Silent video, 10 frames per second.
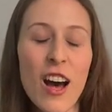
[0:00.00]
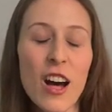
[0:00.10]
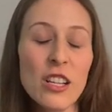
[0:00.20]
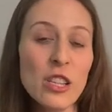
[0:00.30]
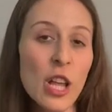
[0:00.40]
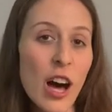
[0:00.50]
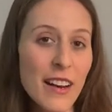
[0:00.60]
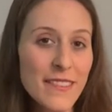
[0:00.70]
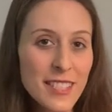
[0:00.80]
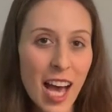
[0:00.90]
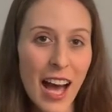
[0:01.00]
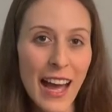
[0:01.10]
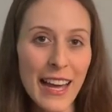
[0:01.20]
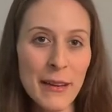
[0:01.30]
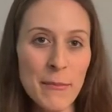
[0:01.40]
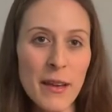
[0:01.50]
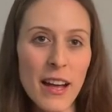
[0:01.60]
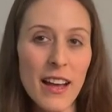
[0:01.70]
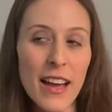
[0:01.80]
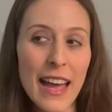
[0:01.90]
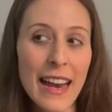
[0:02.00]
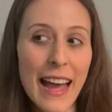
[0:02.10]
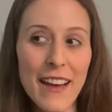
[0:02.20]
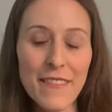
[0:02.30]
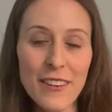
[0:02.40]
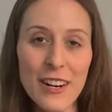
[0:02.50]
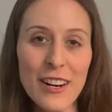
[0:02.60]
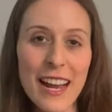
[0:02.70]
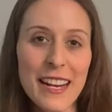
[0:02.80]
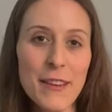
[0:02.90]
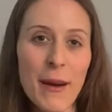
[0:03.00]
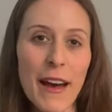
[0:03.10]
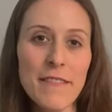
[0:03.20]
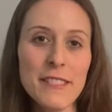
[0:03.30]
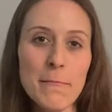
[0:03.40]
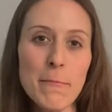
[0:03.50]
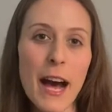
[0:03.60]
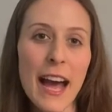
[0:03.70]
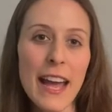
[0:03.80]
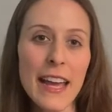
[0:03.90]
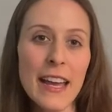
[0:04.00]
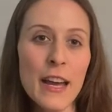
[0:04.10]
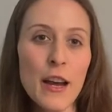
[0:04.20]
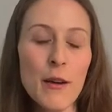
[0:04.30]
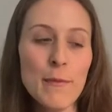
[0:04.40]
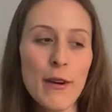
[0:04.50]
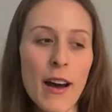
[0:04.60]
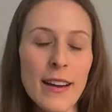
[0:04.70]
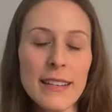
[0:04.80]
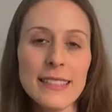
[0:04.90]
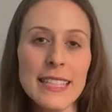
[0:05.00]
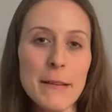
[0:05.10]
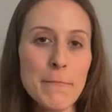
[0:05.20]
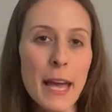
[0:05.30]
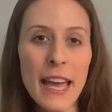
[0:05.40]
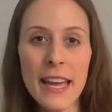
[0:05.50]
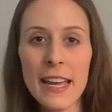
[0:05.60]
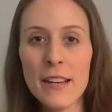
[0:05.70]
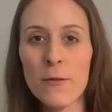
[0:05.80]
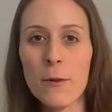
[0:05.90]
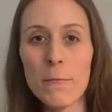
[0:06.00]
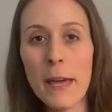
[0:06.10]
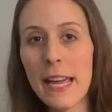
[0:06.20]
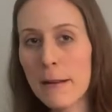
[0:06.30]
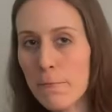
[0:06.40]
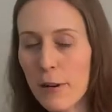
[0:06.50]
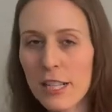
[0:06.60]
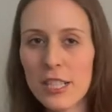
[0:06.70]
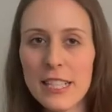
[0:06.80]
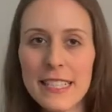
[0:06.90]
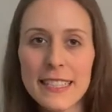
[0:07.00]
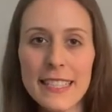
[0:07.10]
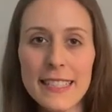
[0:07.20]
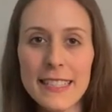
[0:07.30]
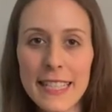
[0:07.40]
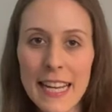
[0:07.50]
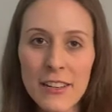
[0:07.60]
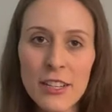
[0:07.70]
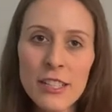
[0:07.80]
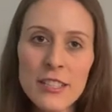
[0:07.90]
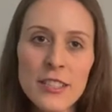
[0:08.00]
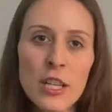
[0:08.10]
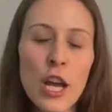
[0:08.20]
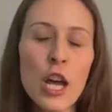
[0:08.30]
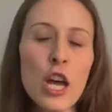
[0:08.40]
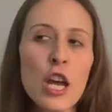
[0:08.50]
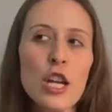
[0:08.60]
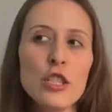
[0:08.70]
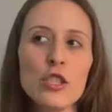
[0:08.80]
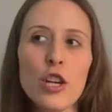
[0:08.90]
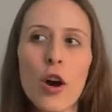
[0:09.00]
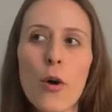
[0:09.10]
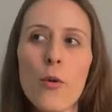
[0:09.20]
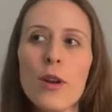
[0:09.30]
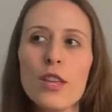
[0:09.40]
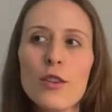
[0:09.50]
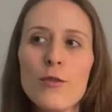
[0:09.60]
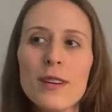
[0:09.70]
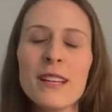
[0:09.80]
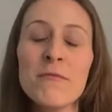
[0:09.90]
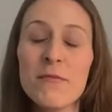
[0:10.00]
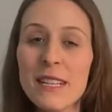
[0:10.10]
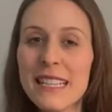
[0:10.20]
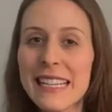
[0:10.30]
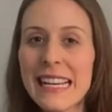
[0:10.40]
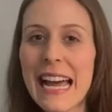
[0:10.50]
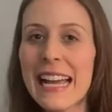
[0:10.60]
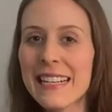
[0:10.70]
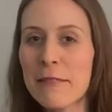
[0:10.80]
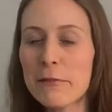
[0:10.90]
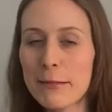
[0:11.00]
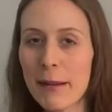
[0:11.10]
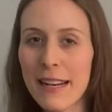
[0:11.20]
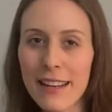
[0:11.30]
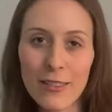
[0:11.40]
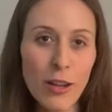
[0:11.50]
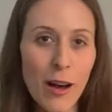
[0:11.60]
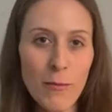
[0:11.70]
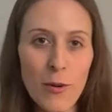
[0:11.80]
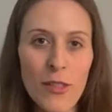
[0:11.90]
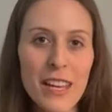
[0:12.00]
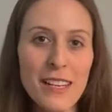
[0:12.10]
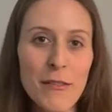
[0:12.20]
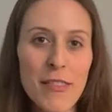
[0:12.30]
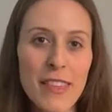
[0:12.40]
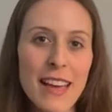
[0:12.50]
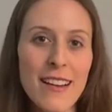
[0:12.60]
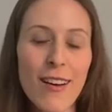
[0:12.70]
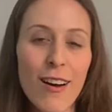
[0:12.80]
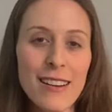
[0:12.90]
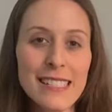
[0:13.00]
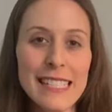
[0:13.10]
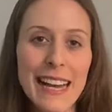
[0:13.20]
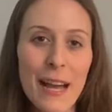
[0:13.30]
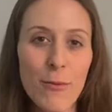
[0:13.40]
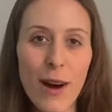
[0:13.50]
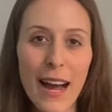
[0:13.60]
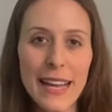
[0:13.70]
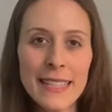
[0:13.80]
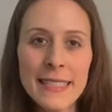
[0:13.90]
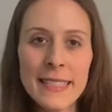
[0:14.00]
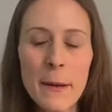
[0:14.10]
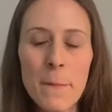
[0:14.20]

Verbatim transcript: a lot of time and effort and you have to buy products like paint or paint brushes and sanders. So you can really end up spending a lot more than you think on D I Ys.